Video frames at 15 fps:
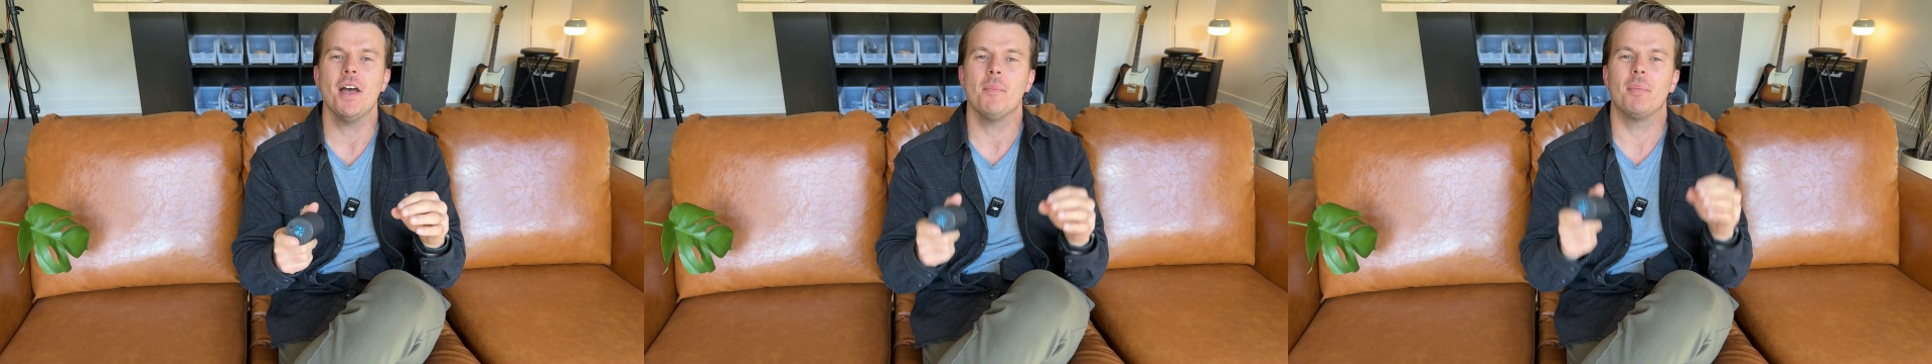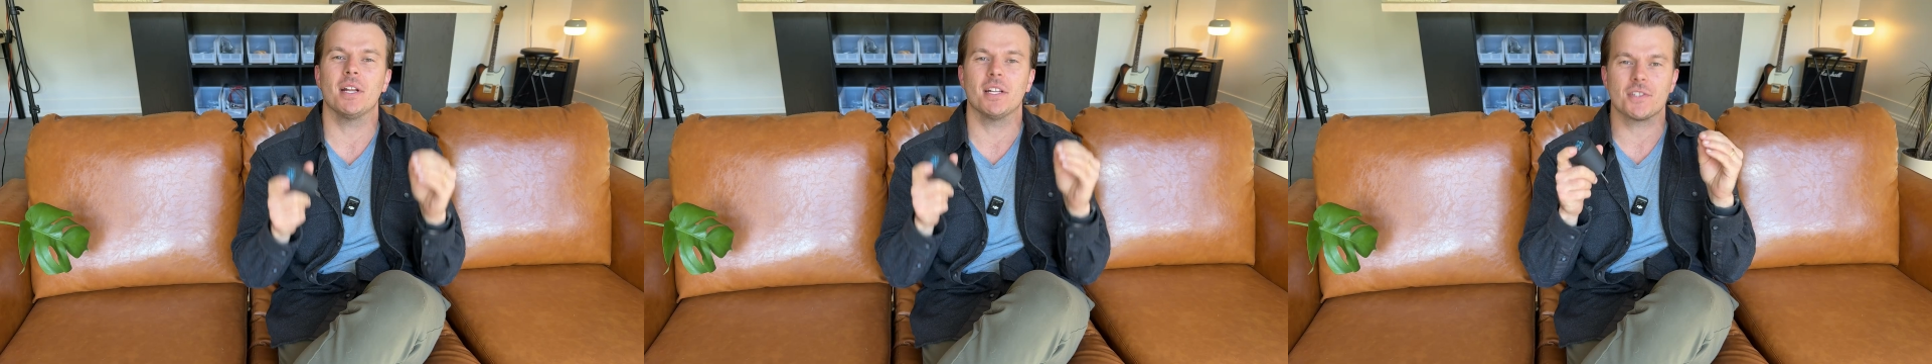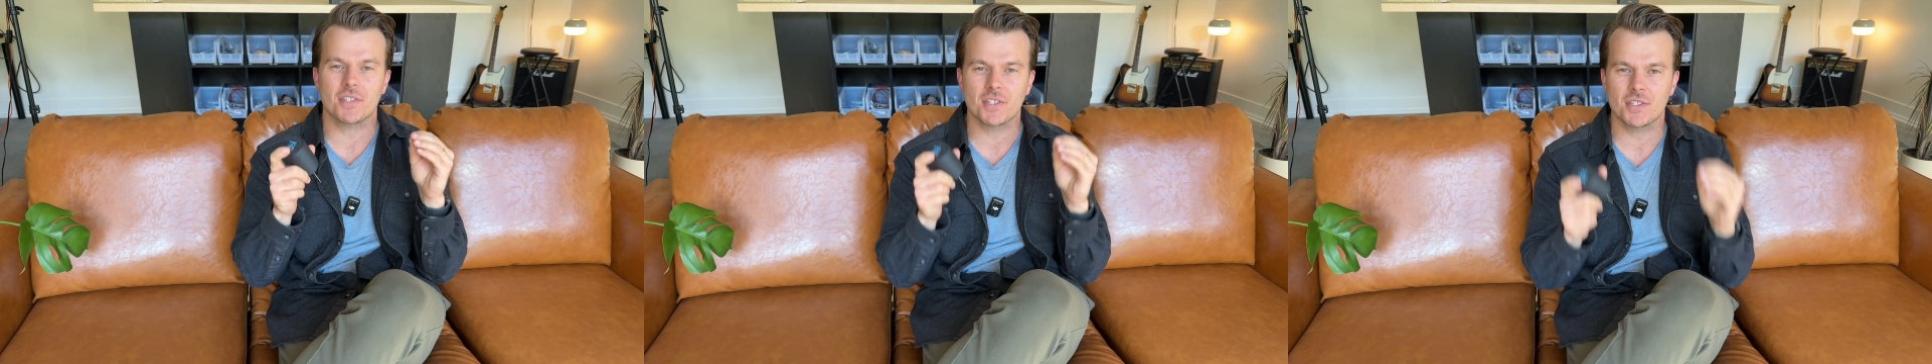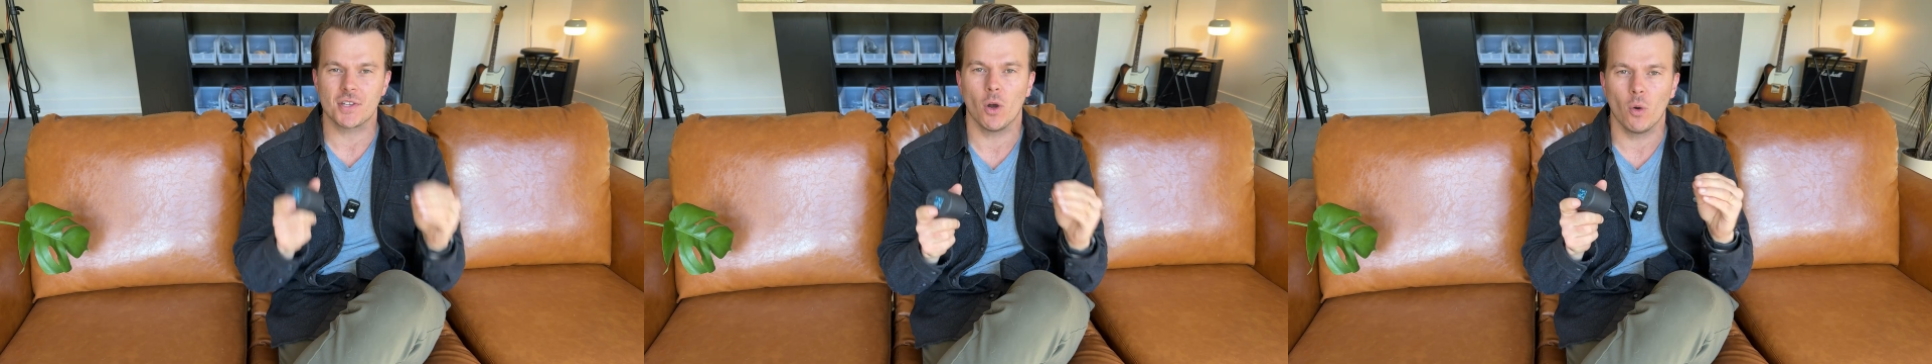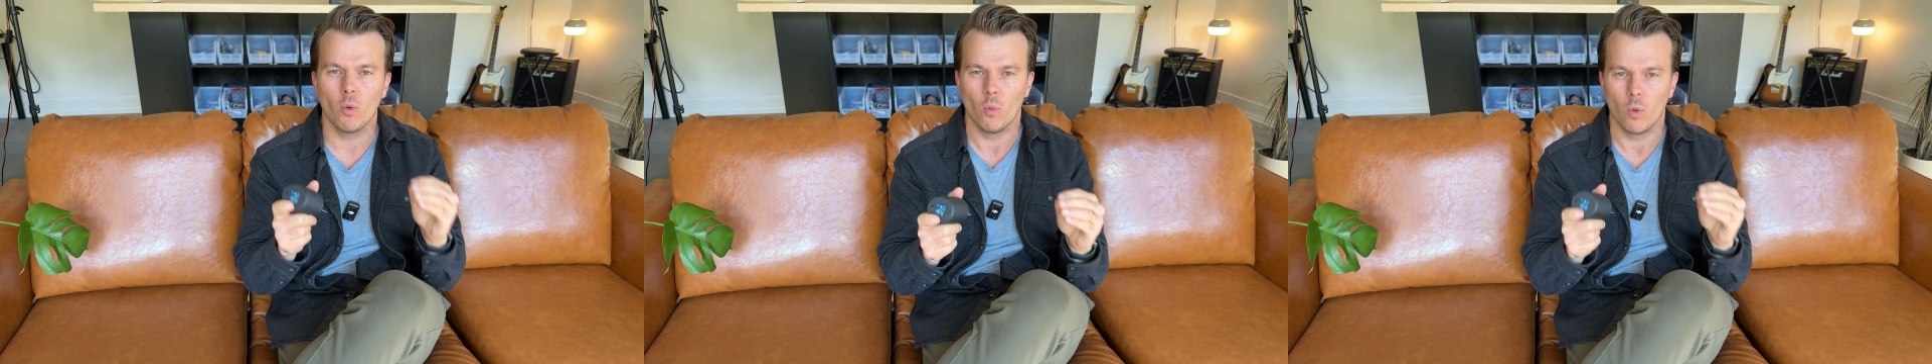but it's
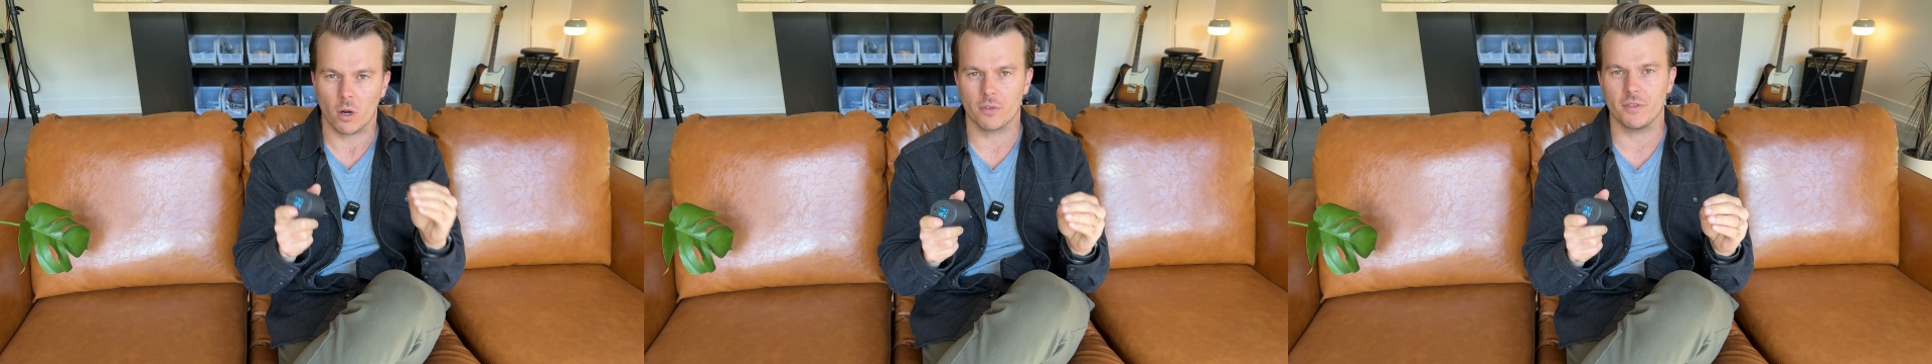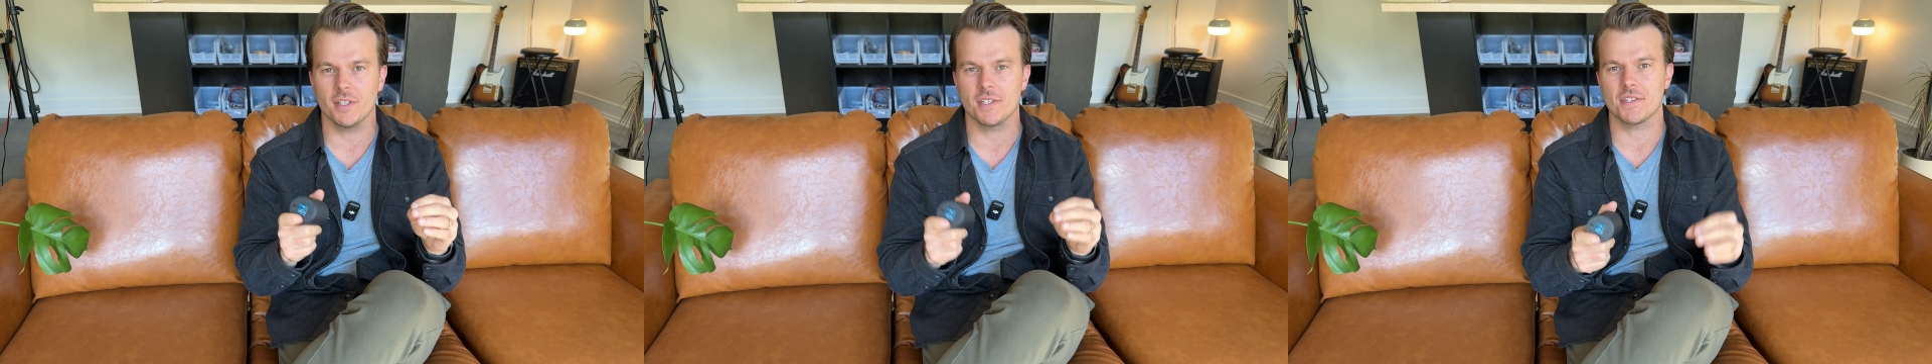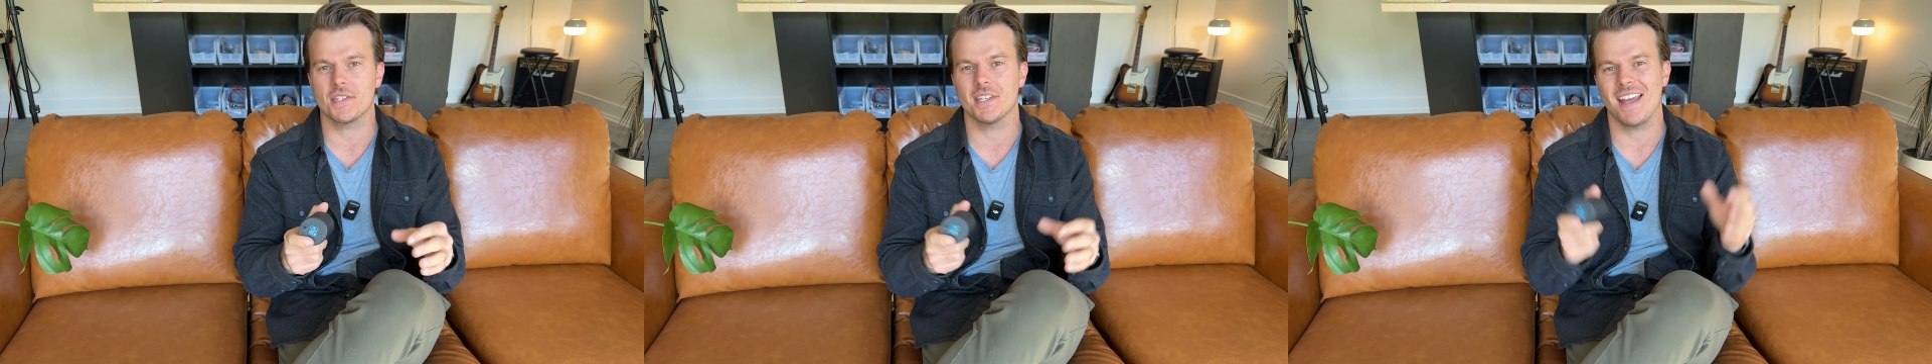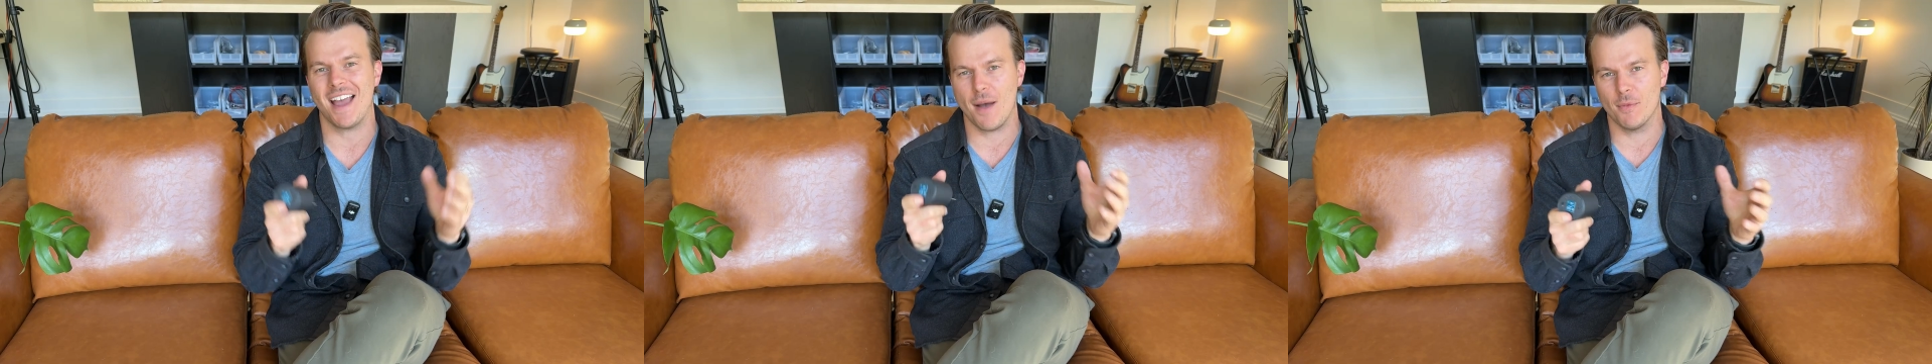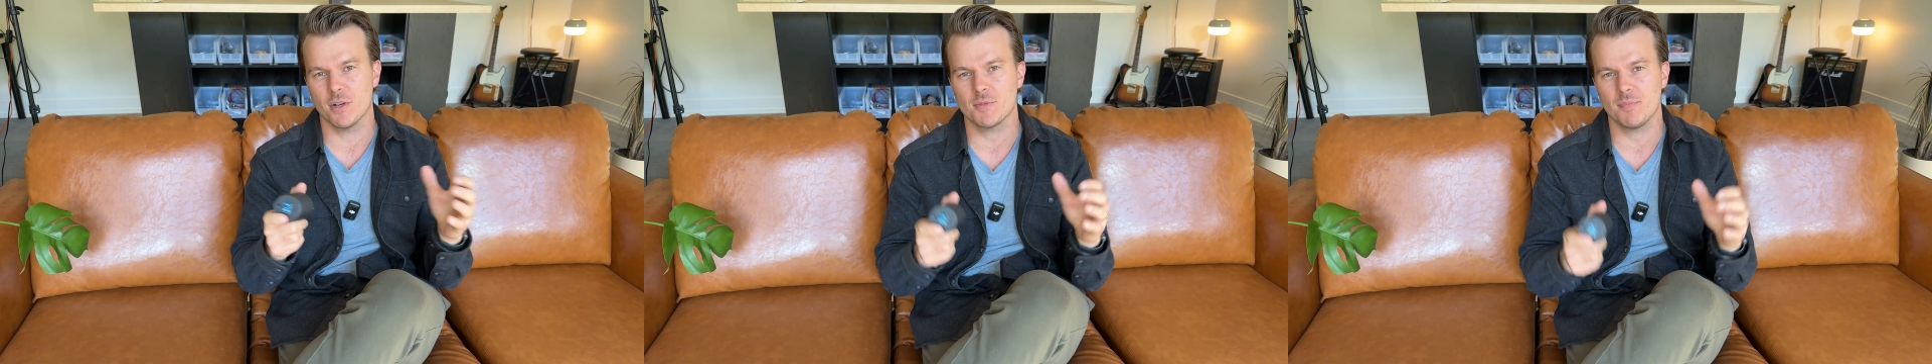so worth it to see
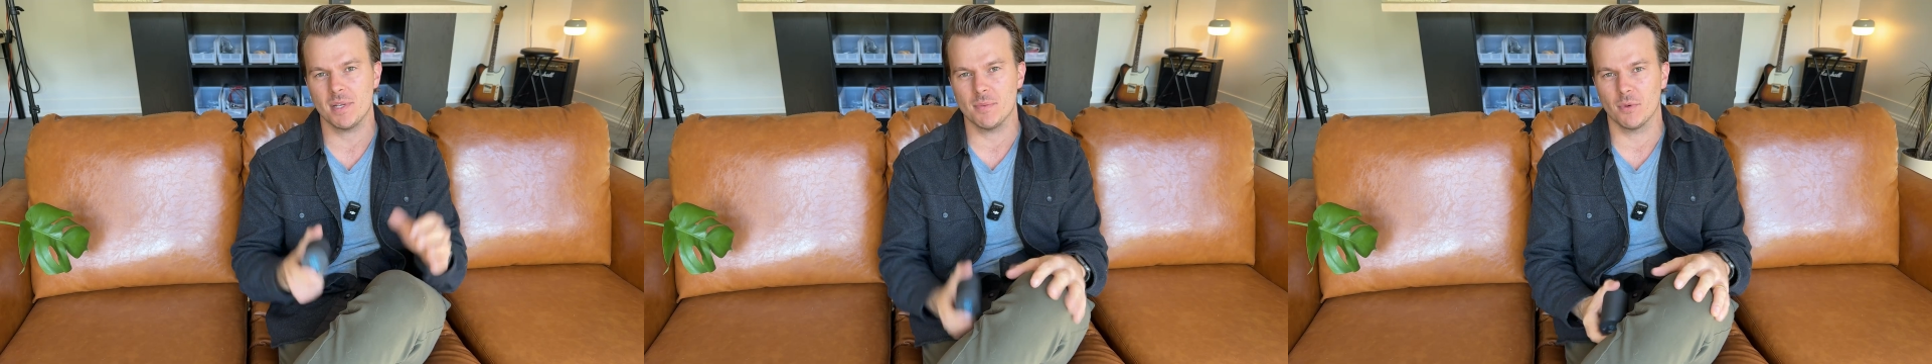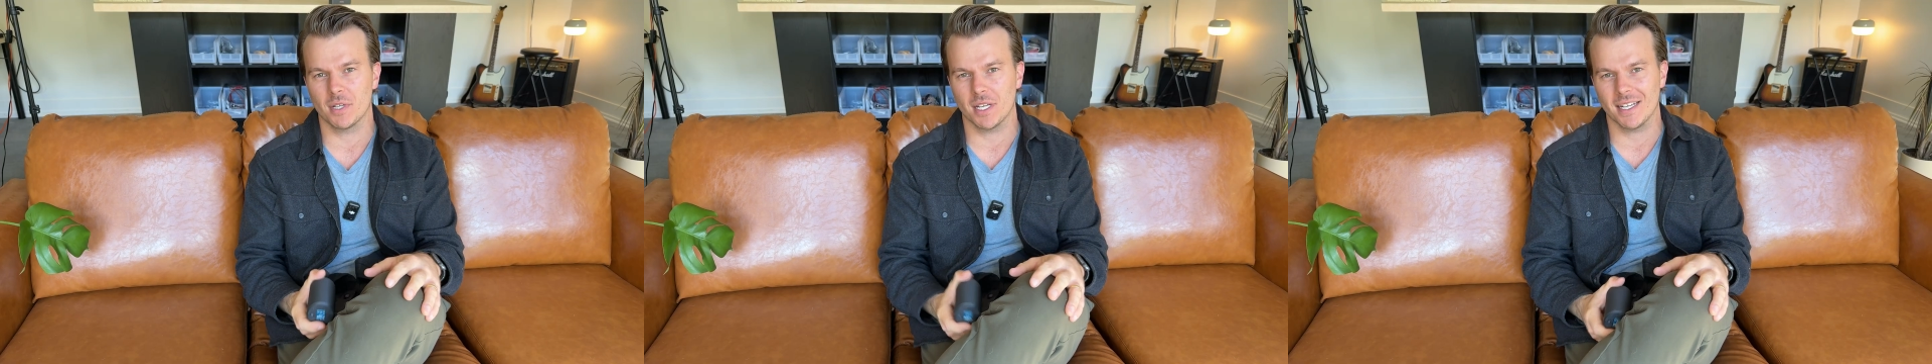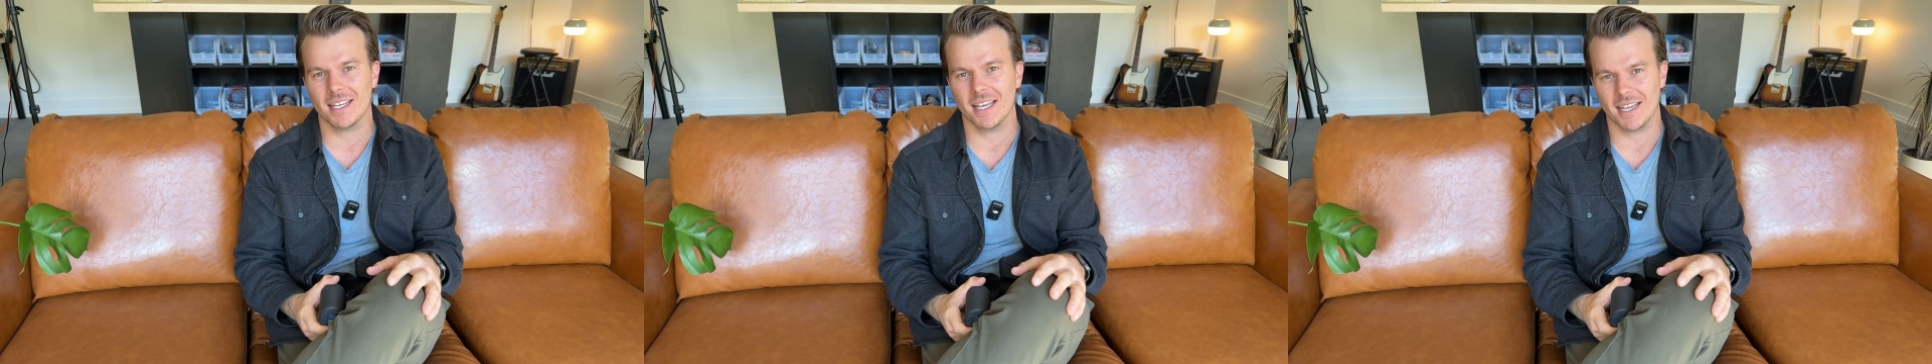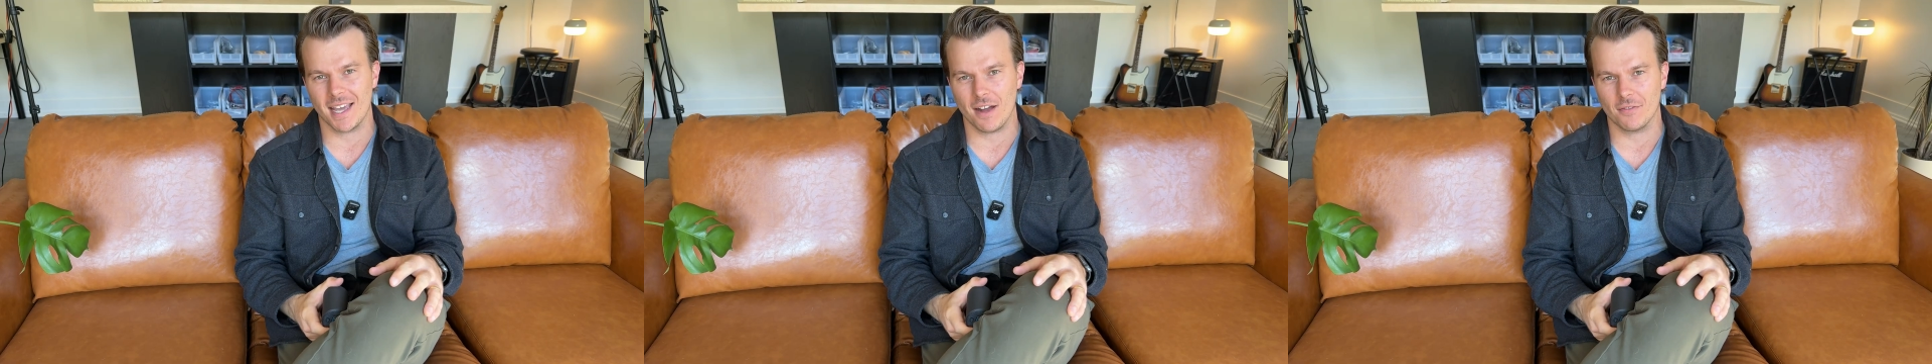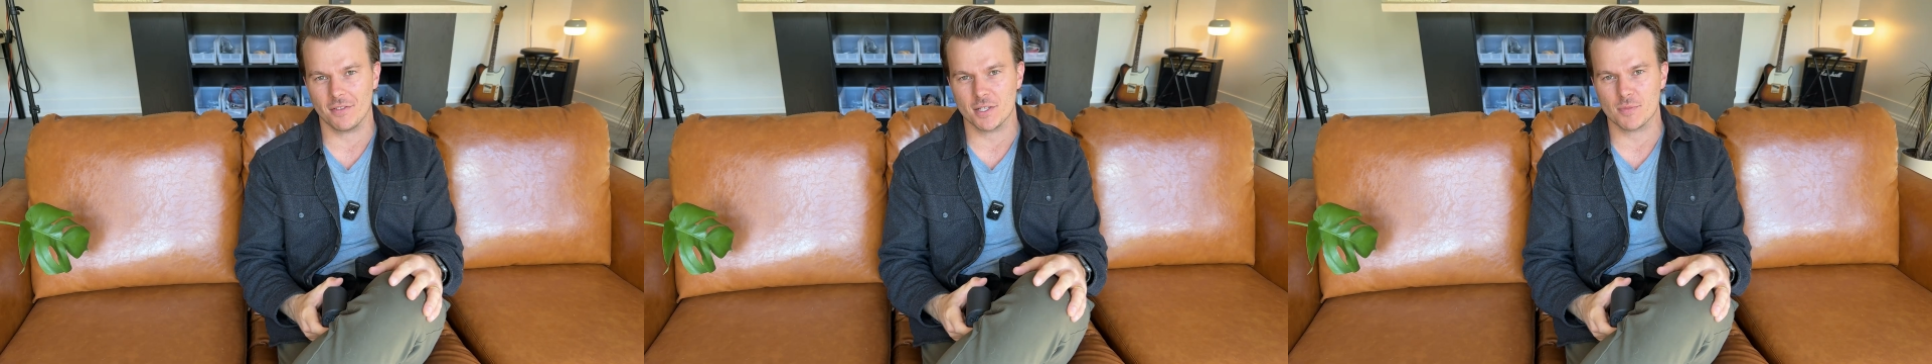how much people get a kick out of these